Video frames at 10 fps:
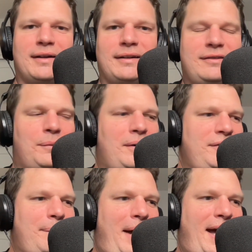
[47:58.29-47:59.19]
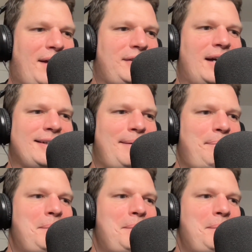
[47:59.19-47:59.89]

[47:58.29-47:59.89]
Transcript: At least it was in the past, and I thought maybe